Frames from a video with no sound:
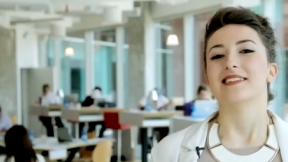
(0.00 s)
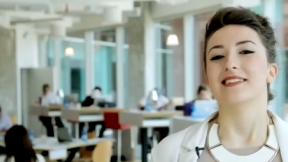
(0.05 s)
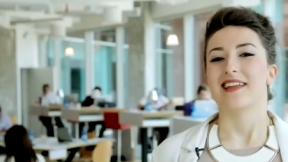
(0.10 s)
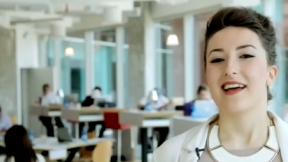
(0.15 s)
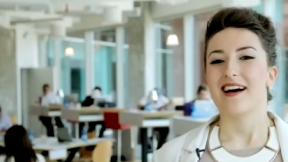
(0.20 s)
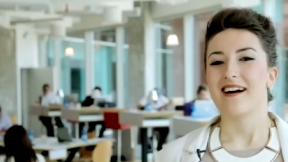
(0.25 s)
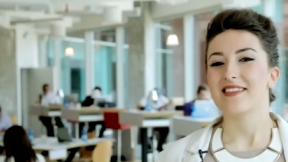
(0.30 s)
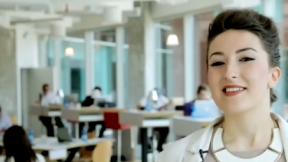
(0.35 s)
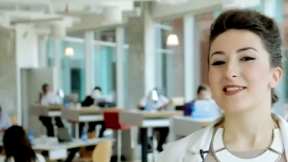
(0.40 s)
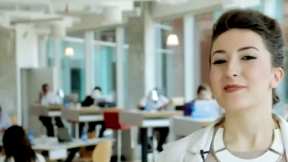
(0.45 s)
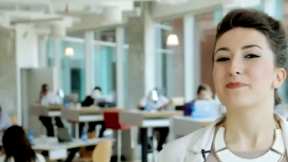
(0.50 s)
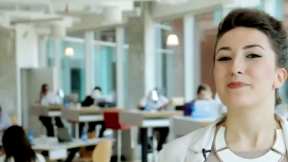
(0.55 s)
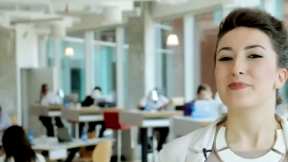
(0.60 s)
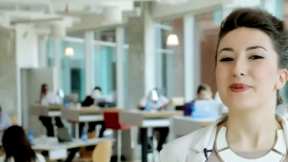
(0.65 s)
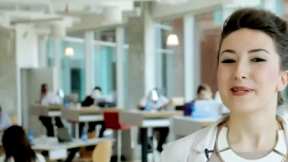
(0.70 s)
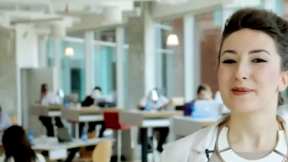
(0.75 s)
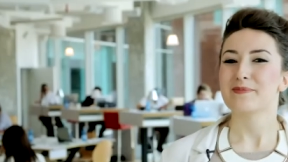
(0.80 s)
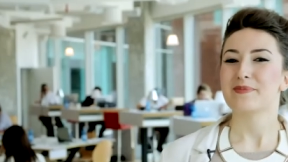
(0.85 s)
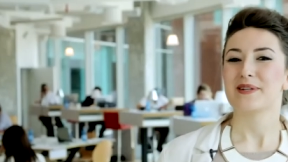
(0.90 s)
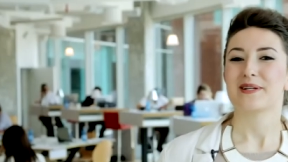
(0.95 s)
Now, there's
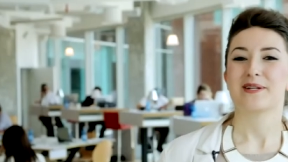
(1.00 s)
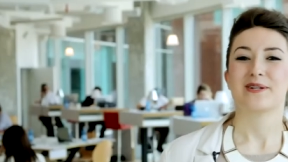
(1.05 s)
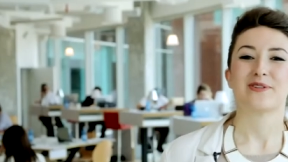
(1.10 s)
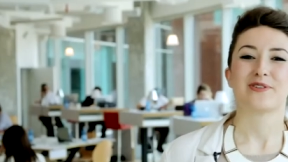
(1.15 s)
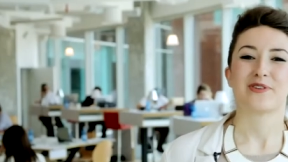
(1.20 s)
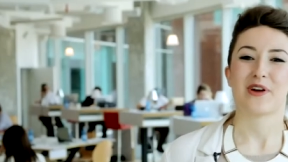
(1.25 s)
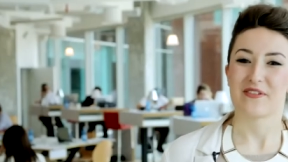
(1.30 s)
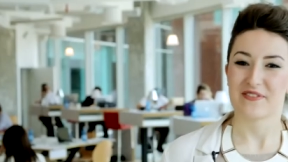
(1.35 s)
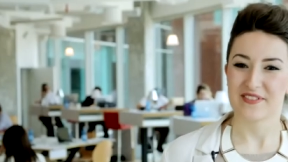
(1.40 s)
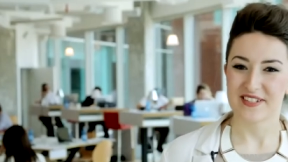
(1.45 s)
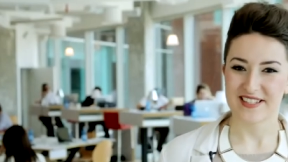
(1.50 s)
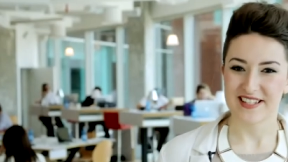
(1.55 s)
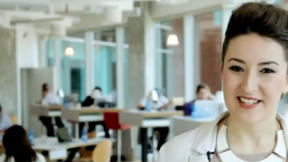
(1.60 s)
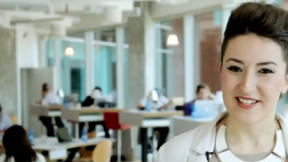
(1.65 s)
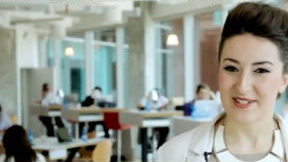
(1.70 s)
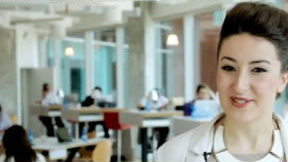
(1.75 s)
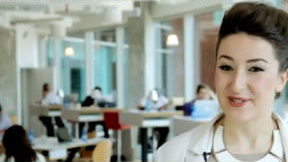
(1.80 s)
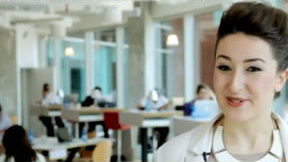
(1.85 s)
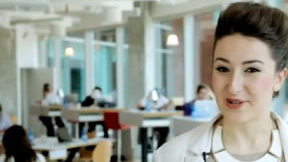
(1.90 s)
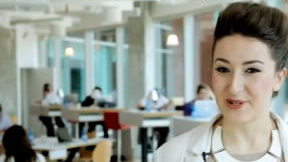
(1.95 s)
been a bit of controversy in
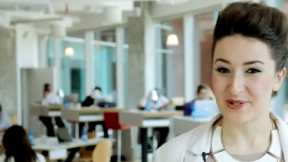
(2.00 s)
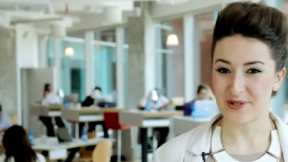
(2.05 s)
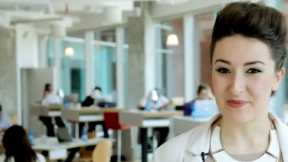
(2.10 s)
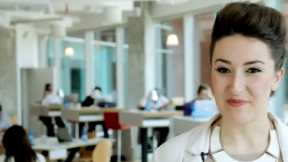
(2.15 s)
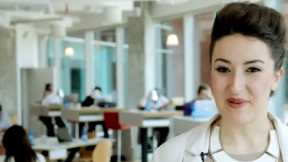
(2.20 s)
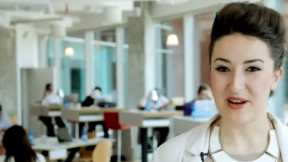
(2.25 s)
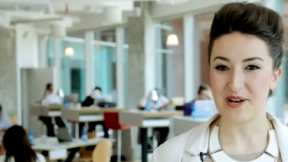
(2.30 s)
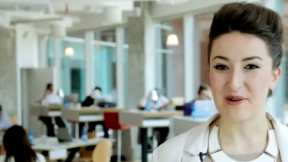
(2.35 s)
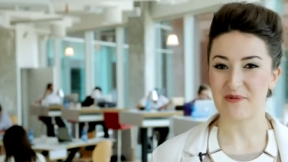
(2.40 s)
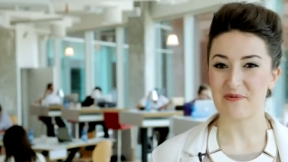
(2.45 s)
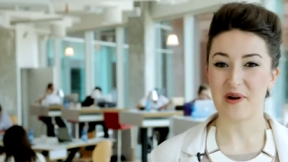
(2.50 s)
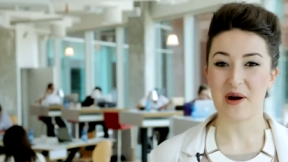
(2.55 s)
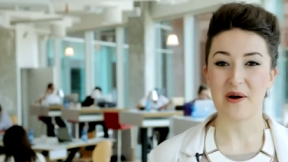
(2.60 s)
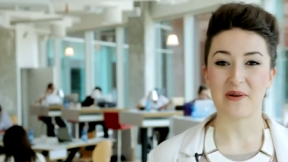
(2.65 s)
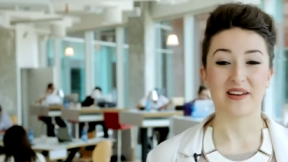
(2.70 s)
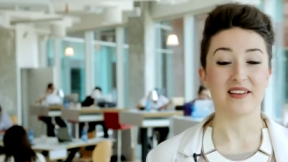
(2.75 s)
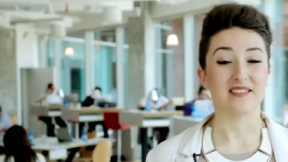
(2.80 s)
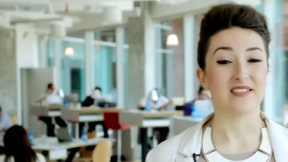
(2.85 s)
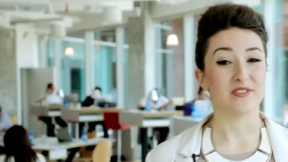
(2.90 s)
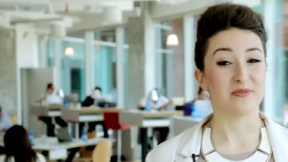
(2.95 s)
the social media
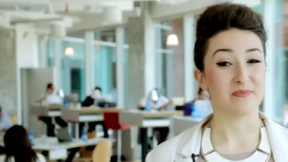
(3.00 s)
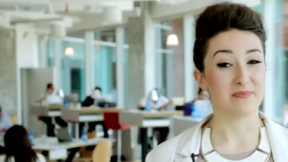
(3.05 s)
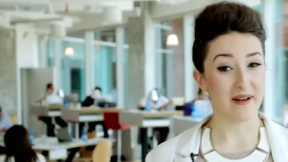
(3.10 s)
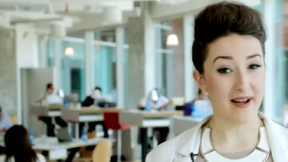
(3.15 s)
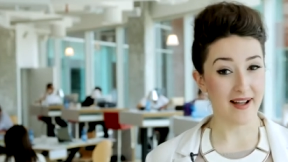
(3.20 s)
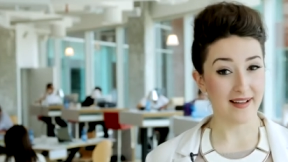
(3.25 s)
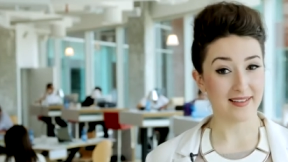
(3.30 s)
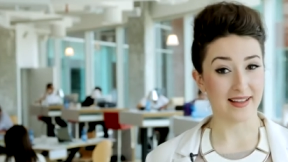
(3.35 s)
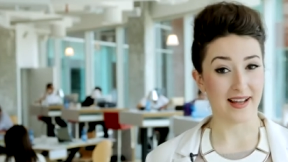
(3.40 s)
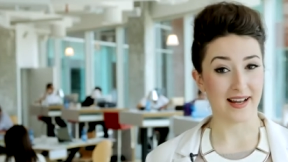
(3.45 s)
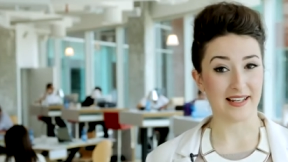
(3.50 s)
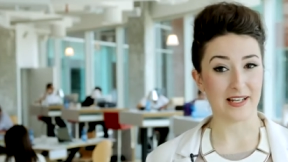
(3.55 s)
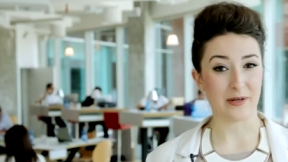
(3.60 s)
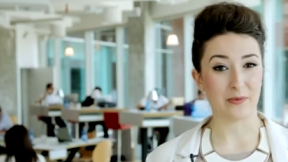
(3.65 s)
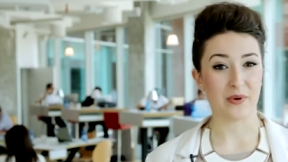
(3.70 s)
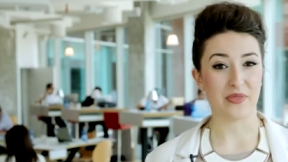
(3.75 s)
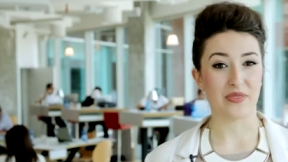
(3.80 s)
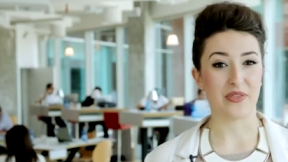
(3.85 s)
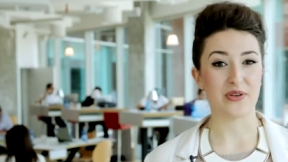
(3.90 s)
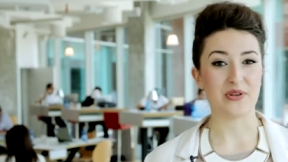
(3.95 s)
world in Dubai lately
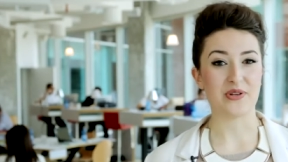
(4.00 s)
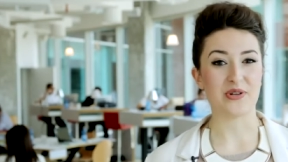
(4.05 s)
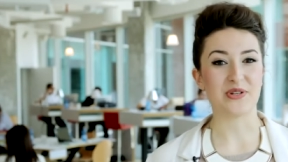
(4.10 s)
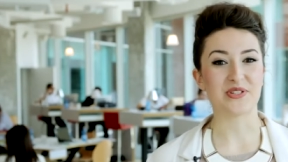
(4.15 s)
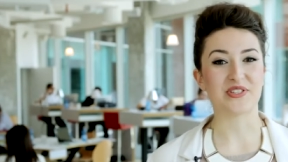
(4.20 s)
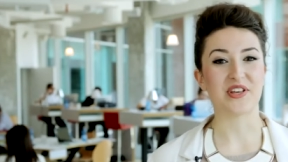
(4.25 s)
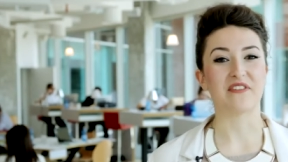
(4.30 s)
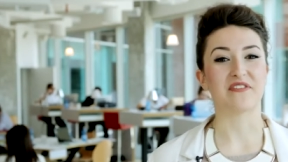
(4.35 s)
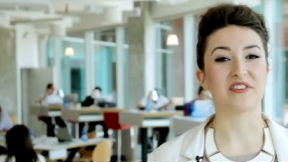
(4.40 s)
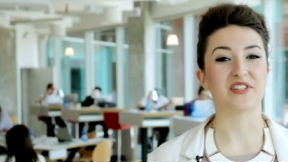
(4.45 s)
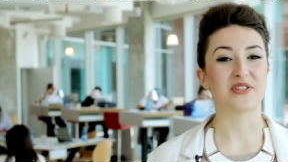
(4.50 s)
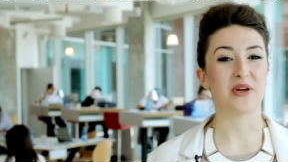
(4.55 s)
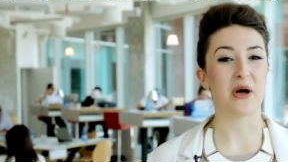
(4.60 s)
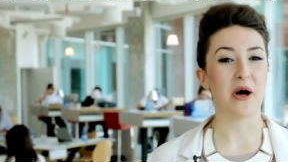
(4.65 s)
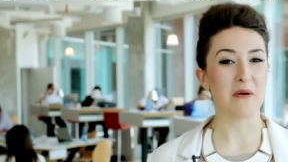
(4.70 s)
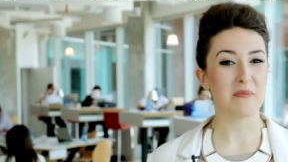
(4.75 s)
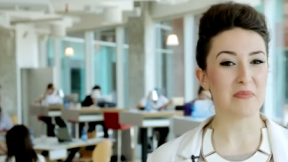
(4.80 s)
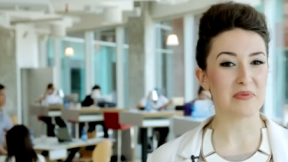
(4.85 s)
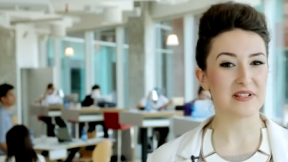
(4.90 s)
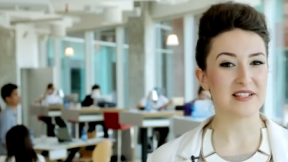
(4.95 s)
with the news of a
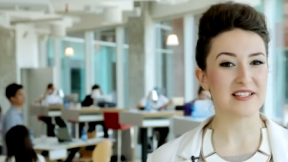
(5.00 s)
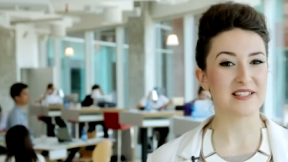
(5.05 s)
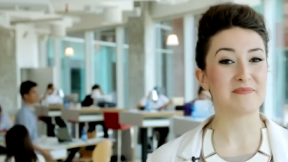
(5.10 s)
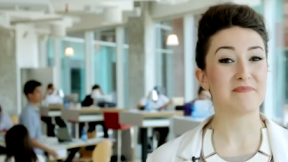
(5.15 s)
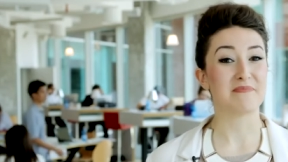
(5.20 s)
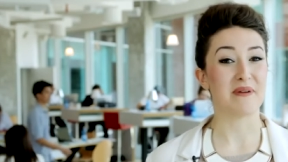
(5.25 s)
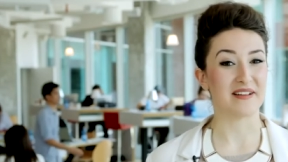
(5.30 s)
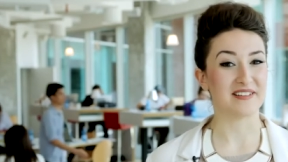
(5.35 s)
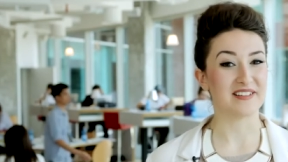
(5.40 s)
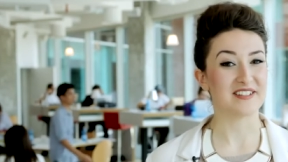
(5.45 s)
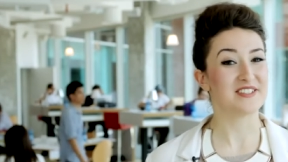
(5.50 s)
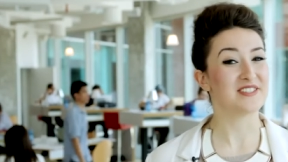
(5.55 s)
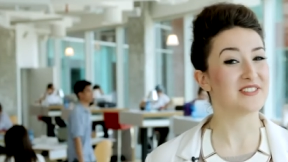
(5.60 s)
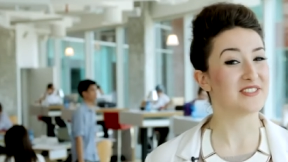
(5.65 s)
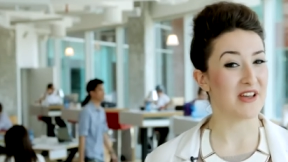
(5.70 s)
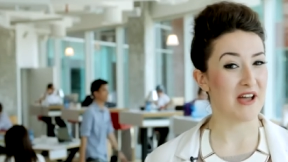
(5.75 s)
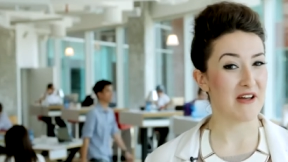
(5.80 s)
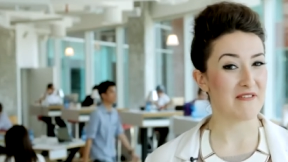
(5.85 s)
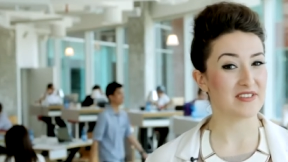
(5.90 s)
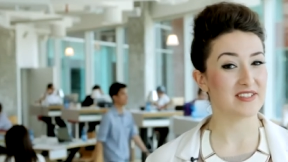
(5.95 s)
topless butler
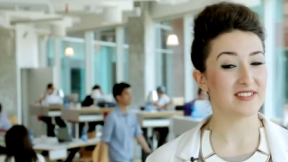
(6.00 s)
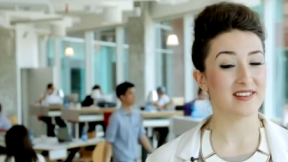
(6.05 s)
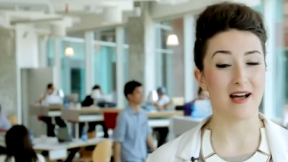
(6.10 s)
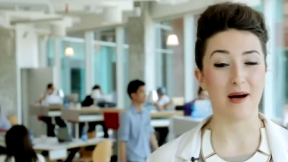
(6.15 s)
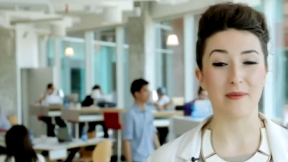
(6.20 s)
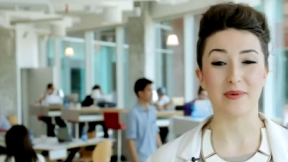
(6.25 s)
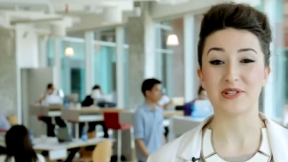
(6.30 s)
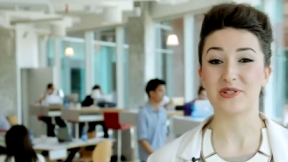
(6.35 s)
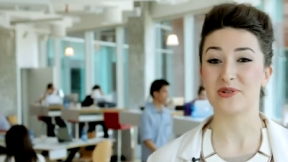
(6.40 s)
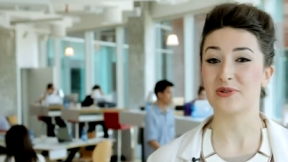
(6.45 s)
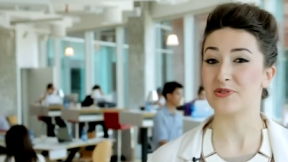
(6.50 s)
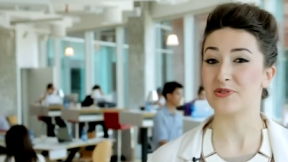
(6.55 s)
service coming to